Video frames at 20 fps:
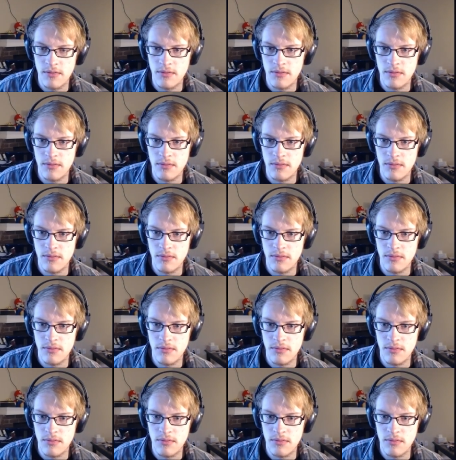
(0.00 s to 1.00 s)

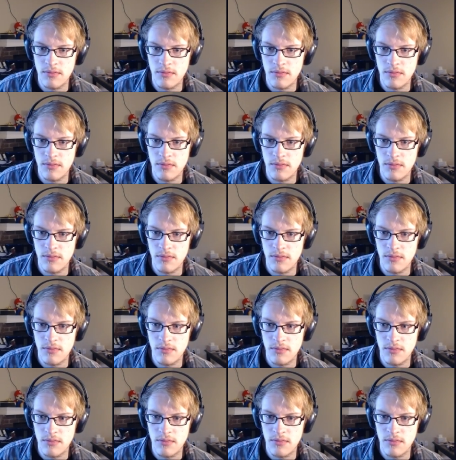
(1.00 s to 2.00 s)

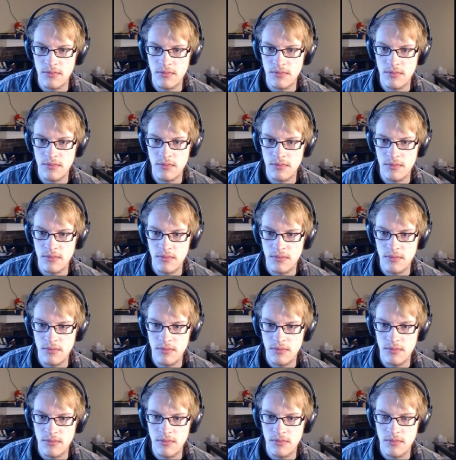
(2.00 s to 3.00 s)

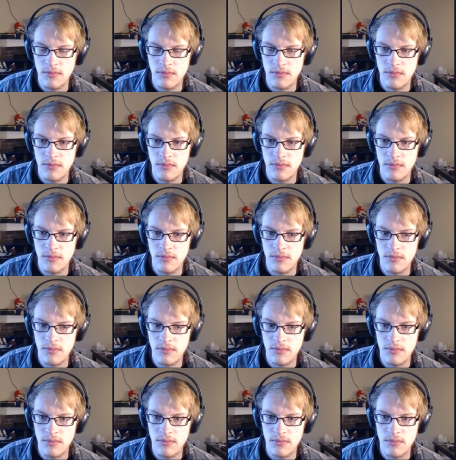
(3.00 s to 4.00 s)

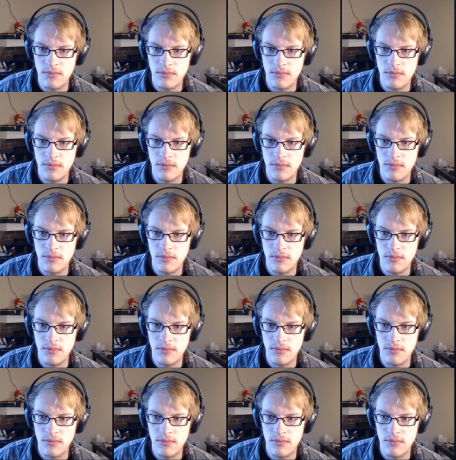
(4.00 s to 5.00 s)

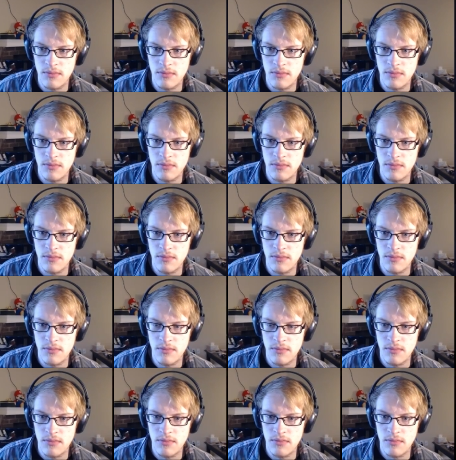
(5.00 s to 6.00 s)

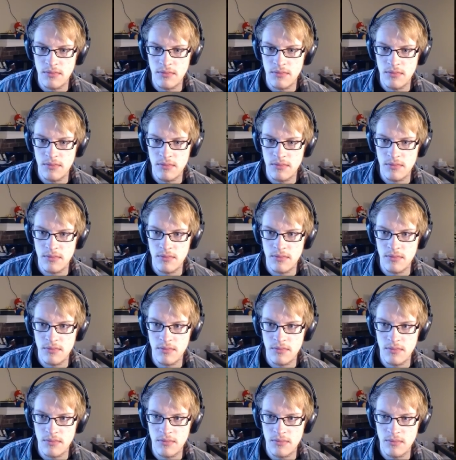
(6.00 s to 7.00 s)

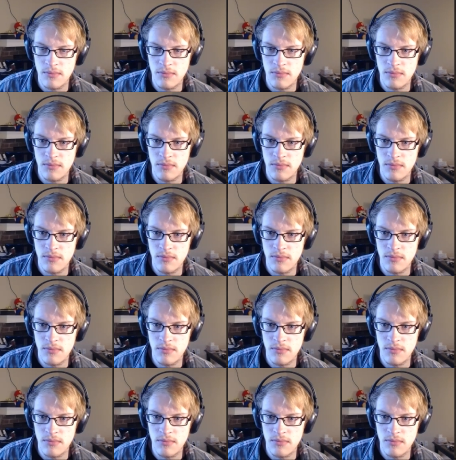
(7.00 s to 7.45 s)
No one is speaking in this clip.